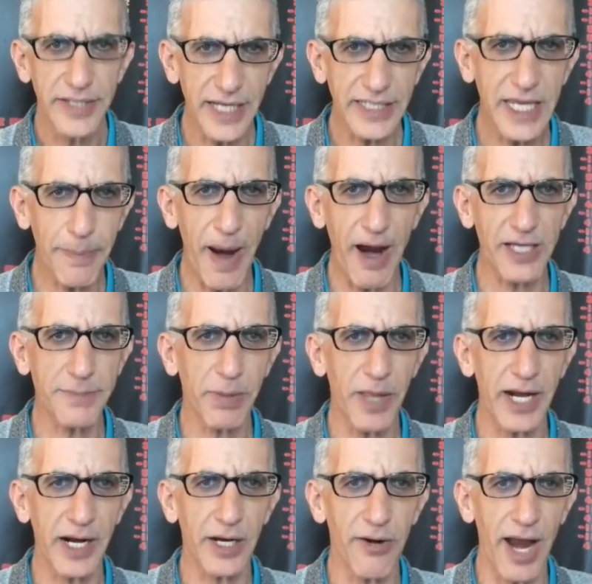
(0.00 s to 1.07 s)
JT Barrett's
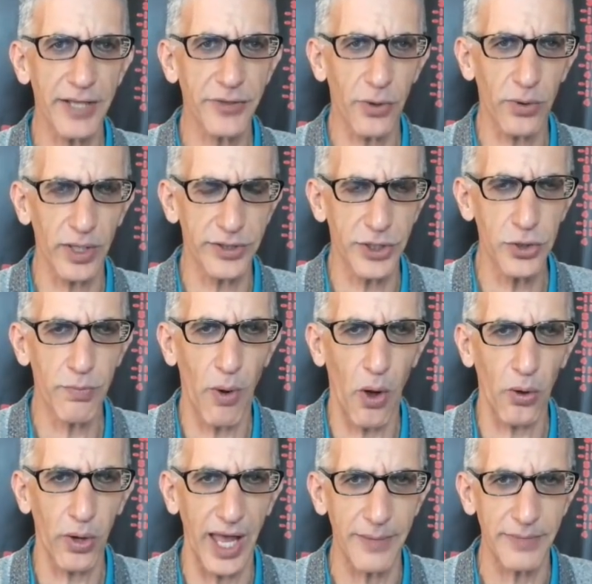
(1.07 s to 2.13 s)
played in a grand total of 2
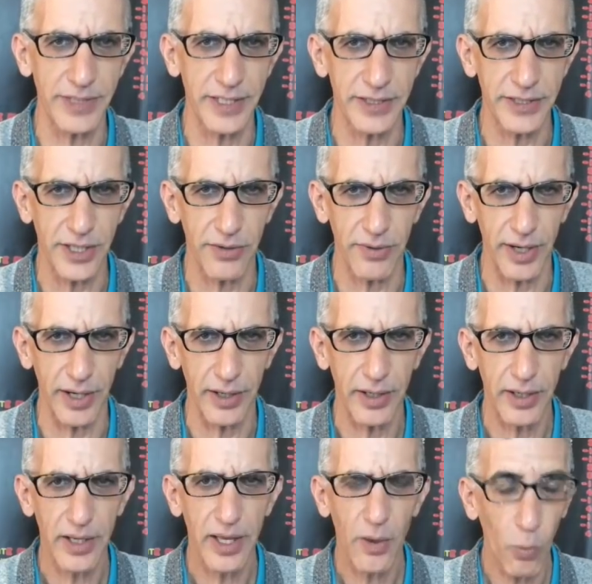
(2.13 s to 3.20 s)
bowl games in his career.
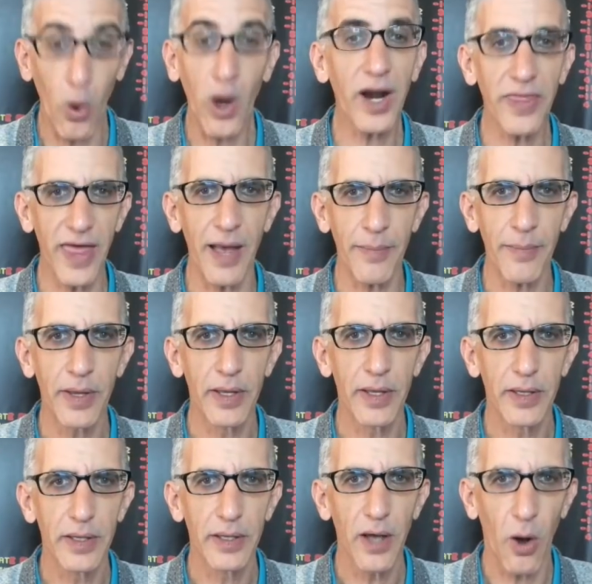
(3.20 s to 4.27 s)
One of them,
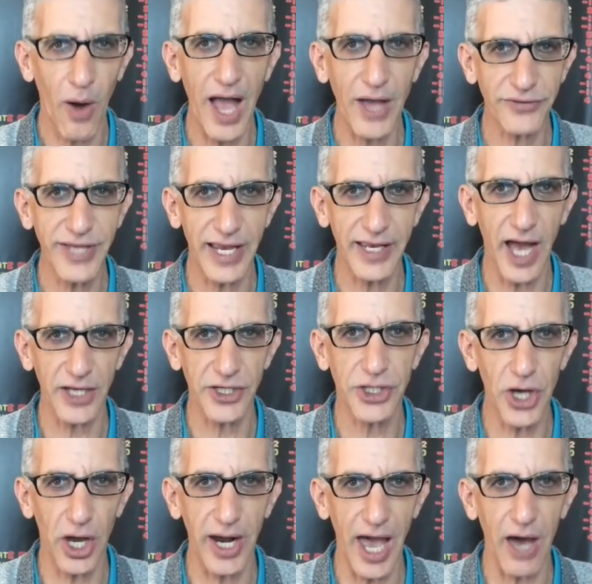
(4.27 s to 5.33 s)
Ohio State got
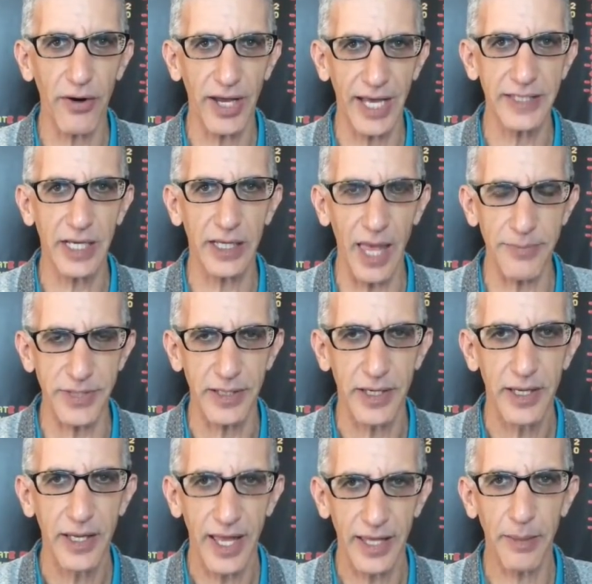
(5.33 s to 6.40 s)
shut out against Clemson
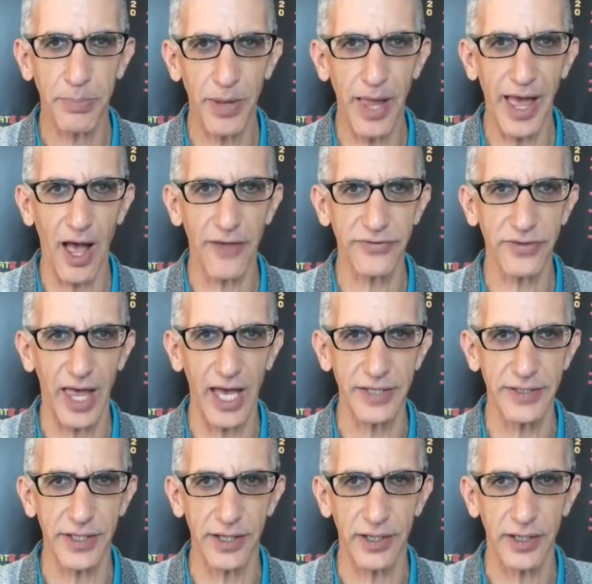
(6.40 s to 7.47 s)
in the playoffs
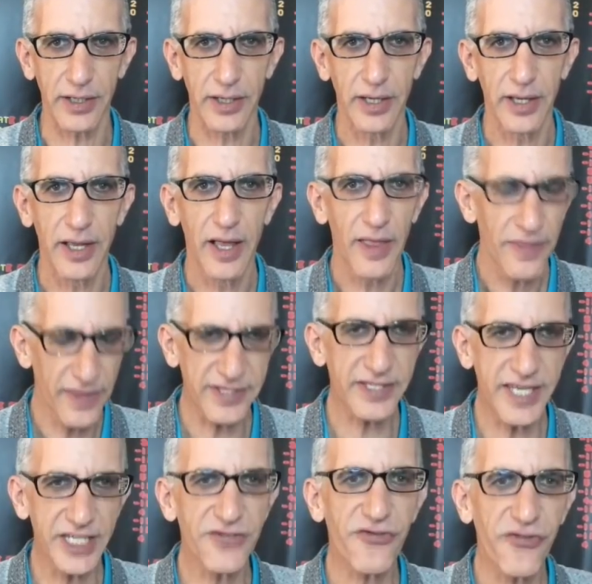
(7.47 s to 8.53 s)
last year. This
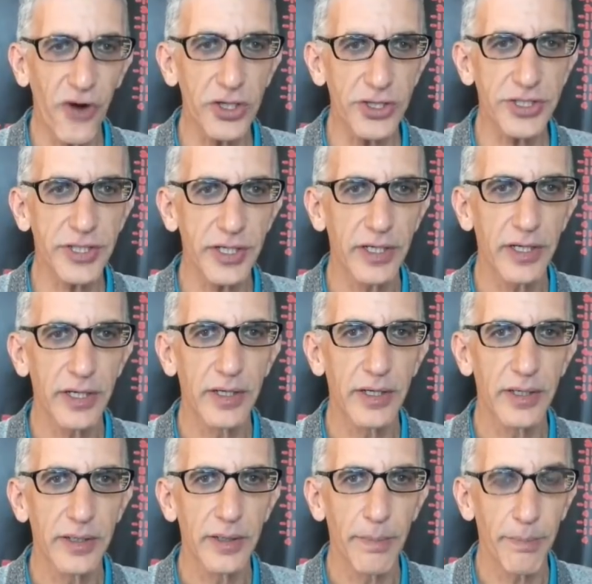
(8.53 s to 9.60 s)
is his first
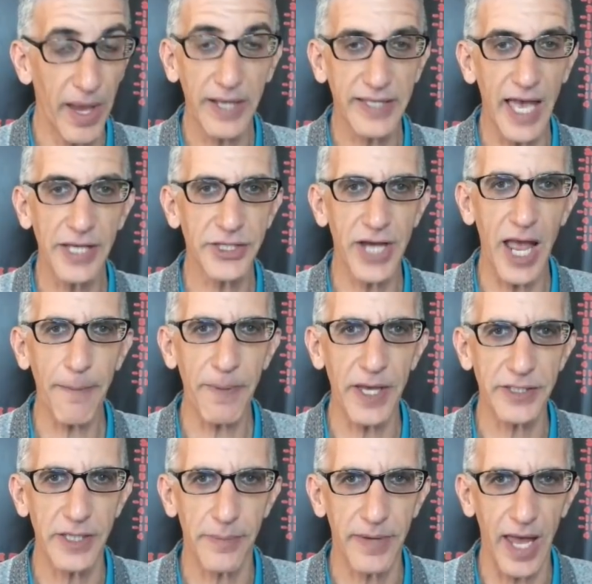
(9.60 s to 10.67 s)
Big Ten
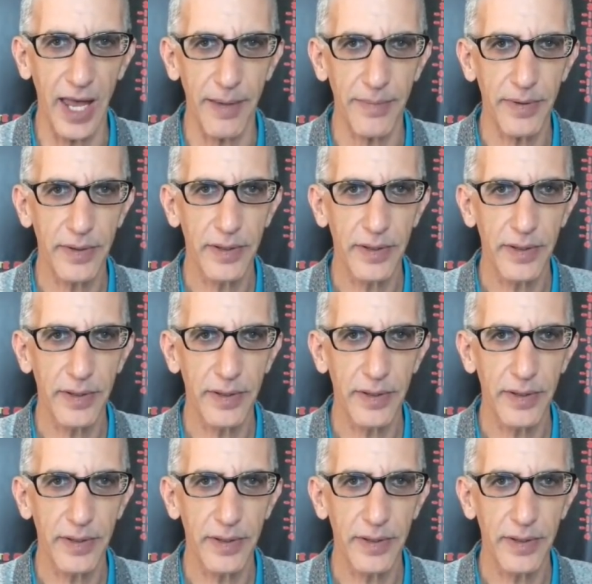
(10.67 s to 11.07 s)
championship game.